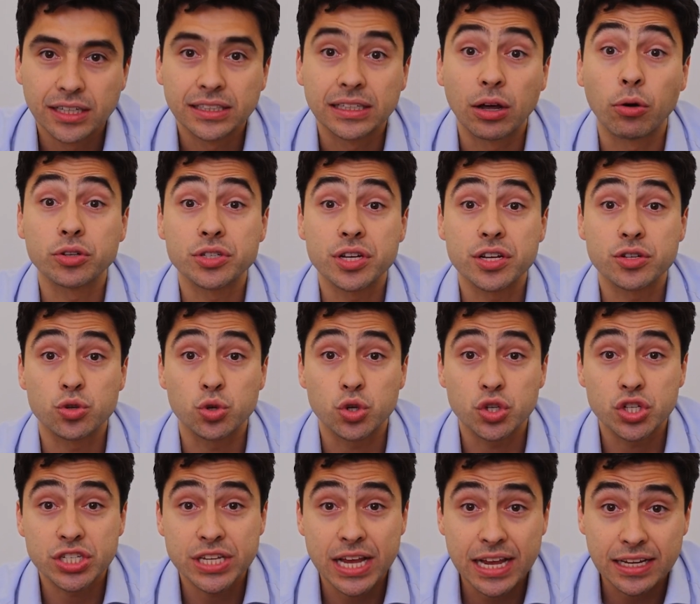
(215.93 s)
That was a
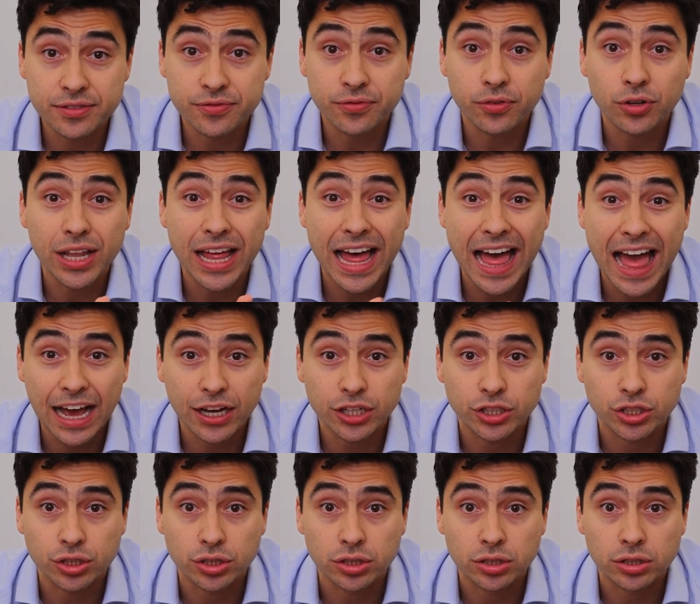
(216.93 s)
successful
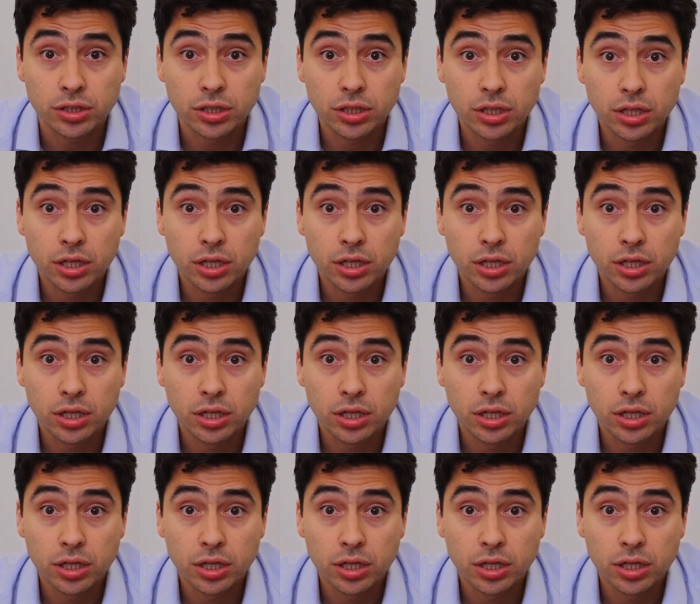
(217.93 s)
action